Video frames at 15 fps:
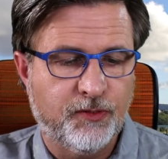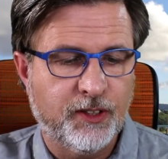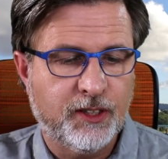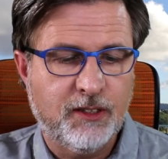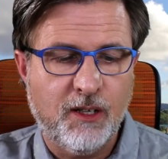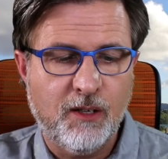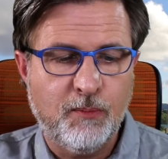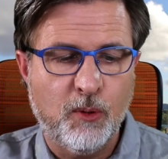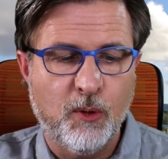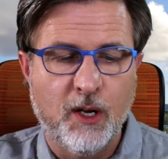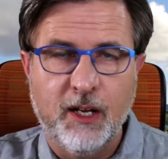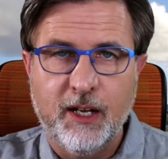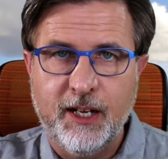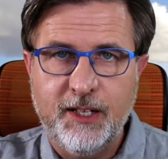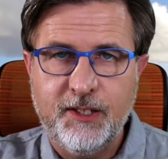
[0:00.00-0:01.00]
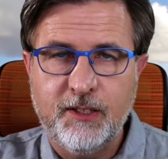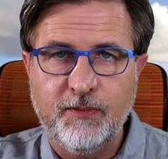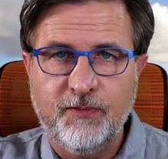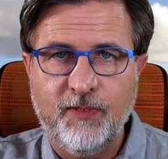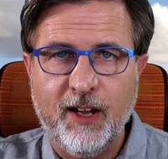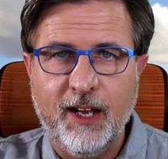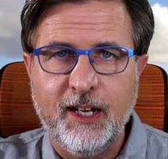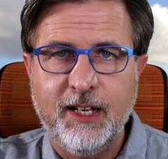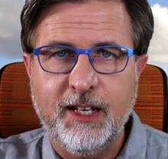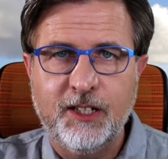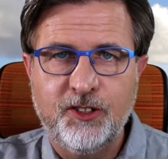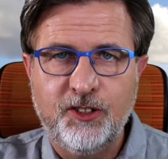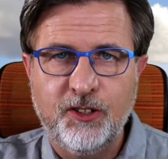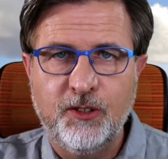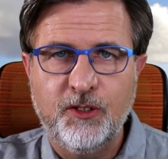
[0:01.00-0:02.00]
For example, is the failure
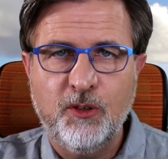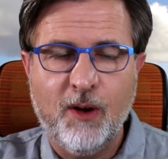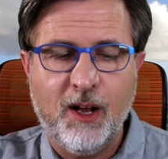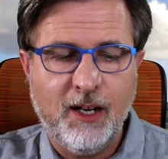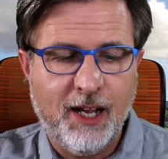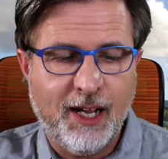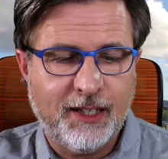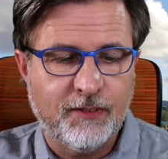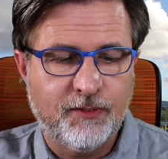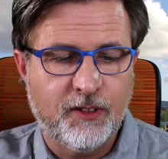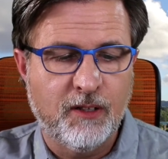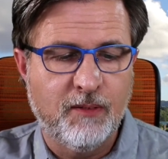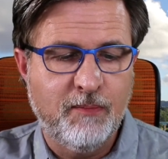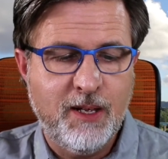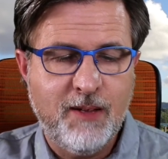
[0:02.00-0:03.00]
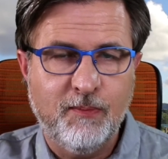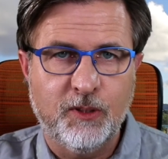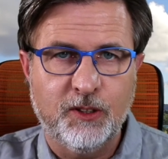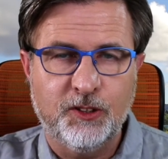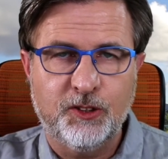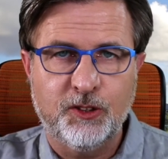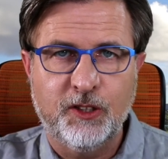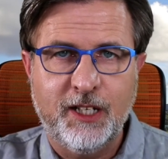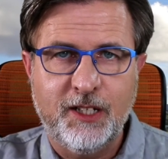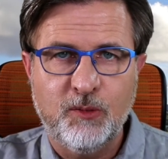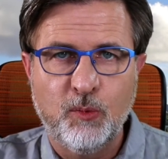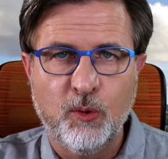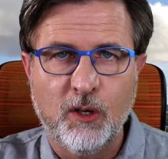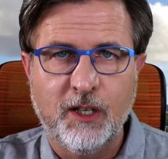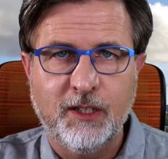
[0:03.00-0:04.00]
due to our lack of commitment to his
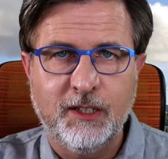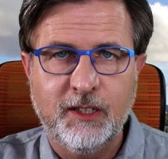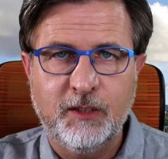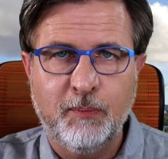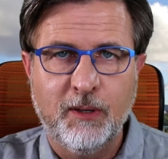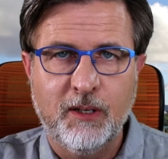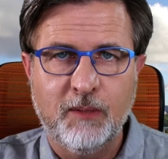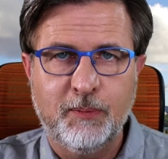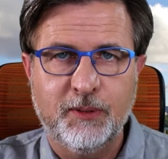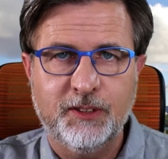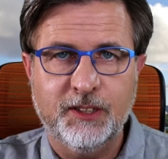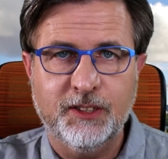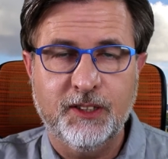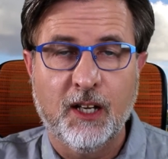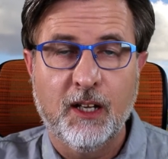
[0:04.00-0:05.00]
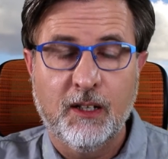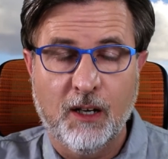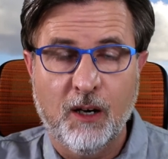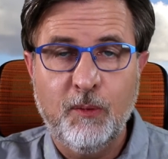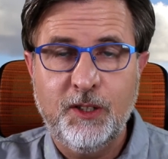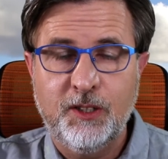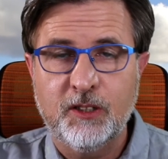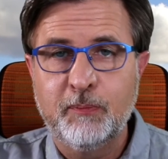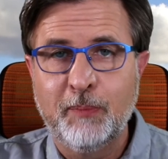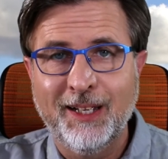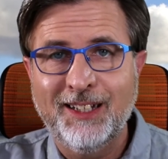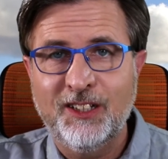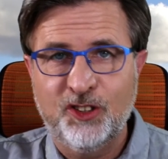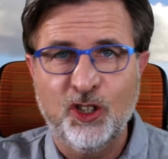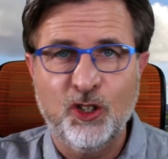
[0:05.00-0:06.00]
word and his purposes? Are we just
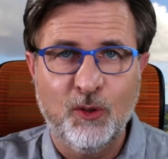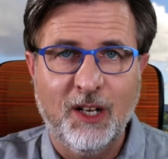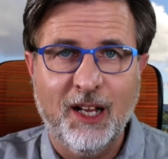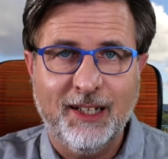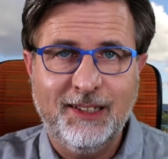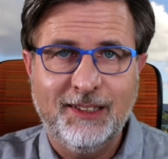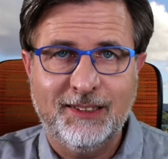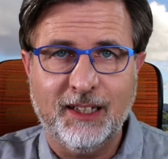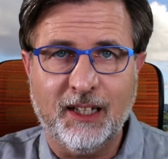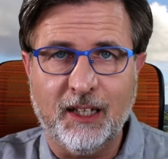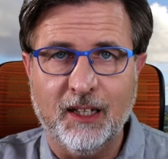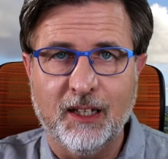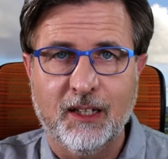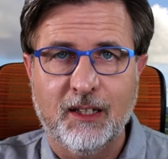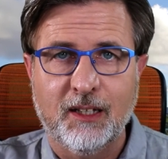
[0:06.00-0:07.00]
being too lazy?